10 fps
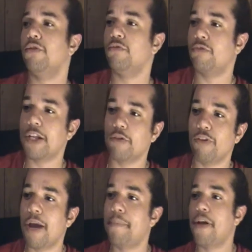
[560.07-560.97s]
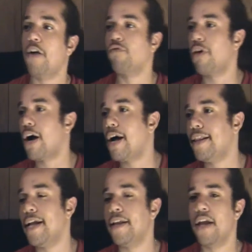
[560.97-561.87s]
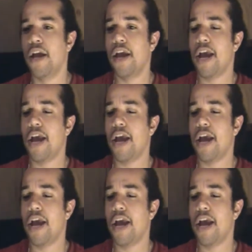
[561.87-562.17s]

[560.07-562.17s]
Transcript: running rampant on Raw, and